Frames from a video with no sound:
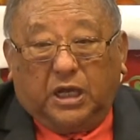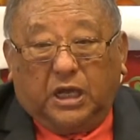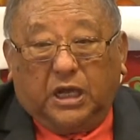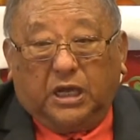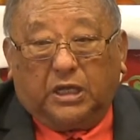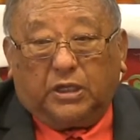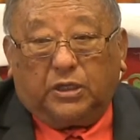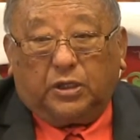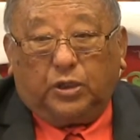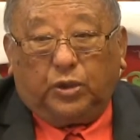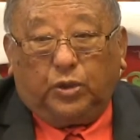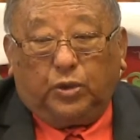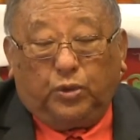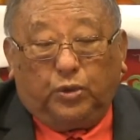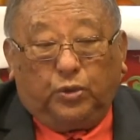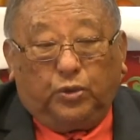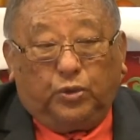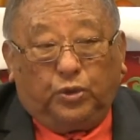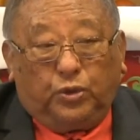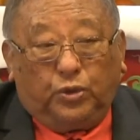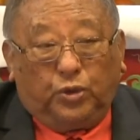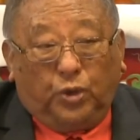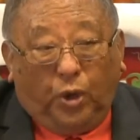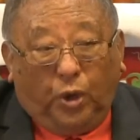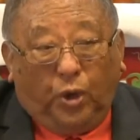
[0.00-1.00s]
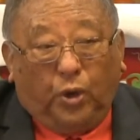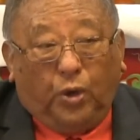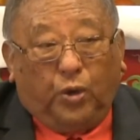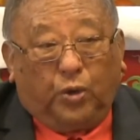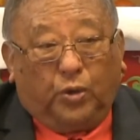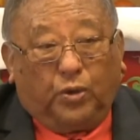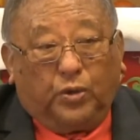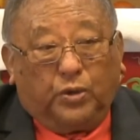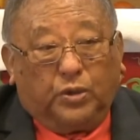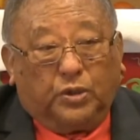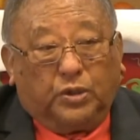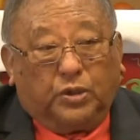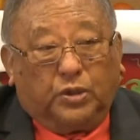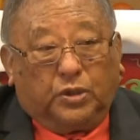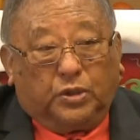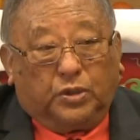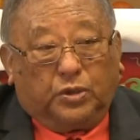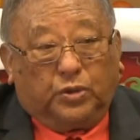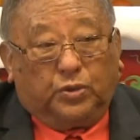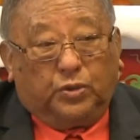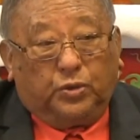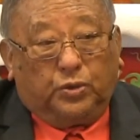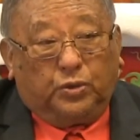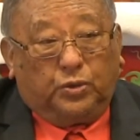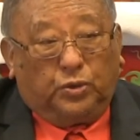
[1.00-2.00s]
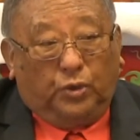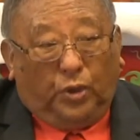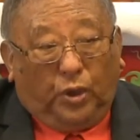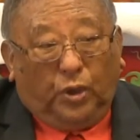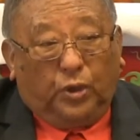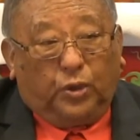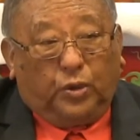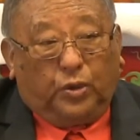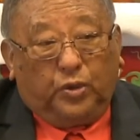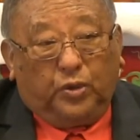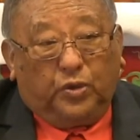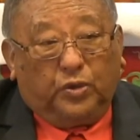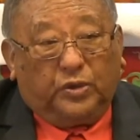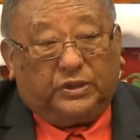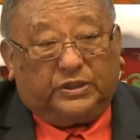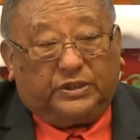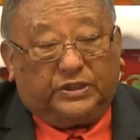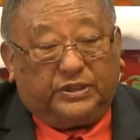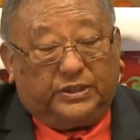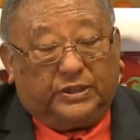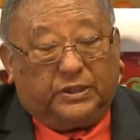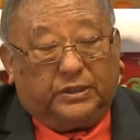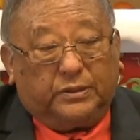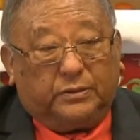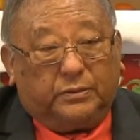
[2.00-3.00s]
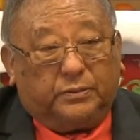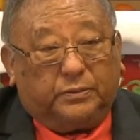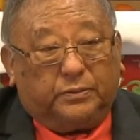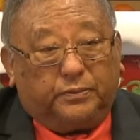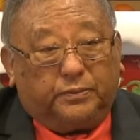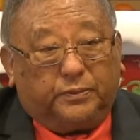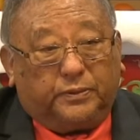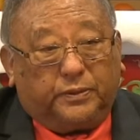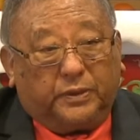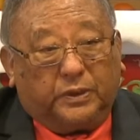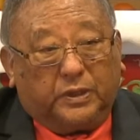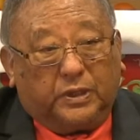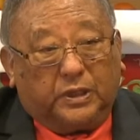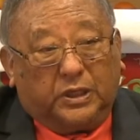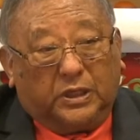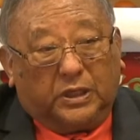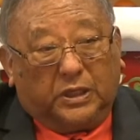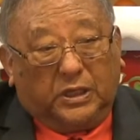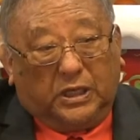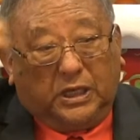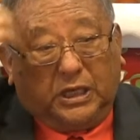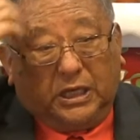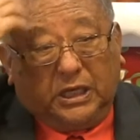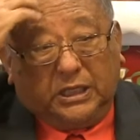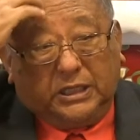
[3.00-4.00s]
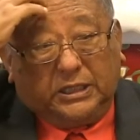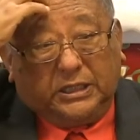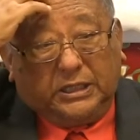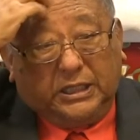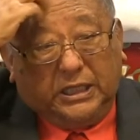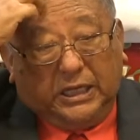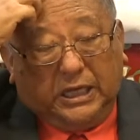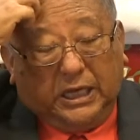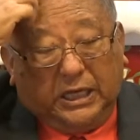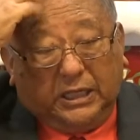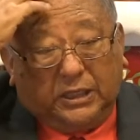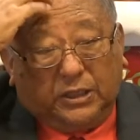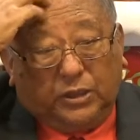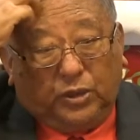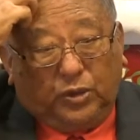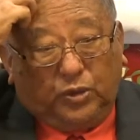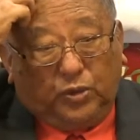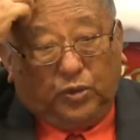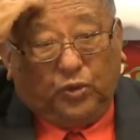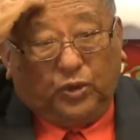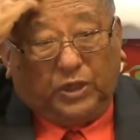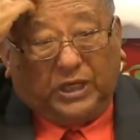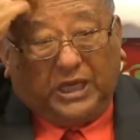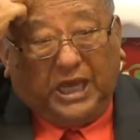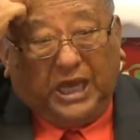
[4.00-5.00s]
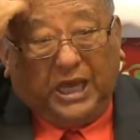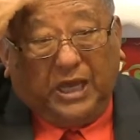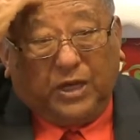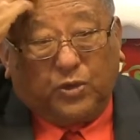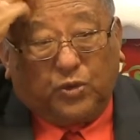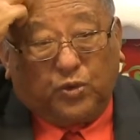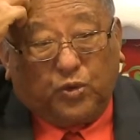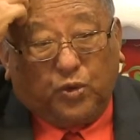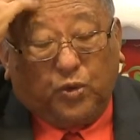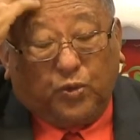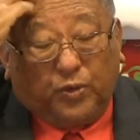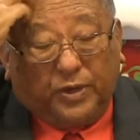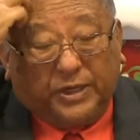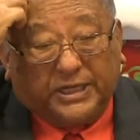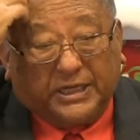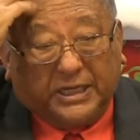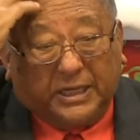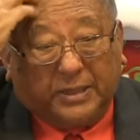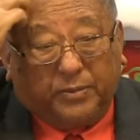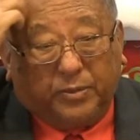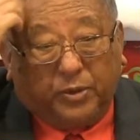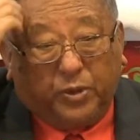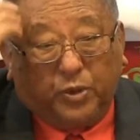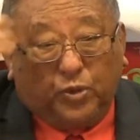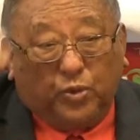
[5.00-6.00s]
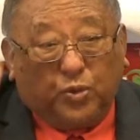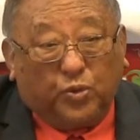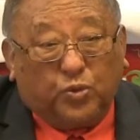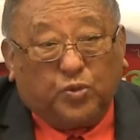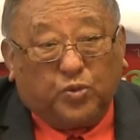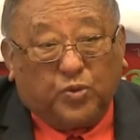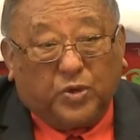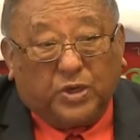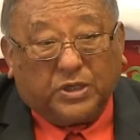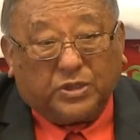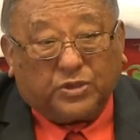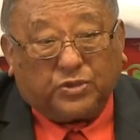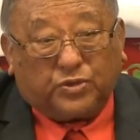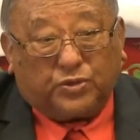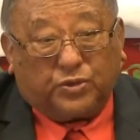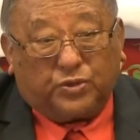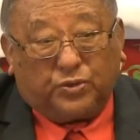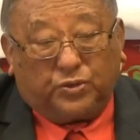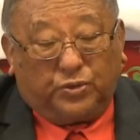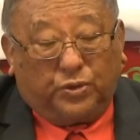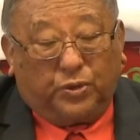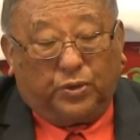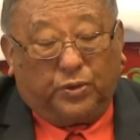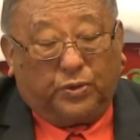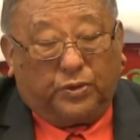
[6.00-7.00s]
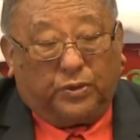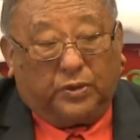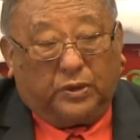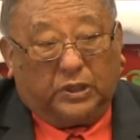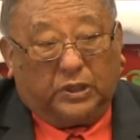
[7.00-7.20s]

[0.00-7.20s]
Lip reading: And you know yourself. And you can do whatever you want to do.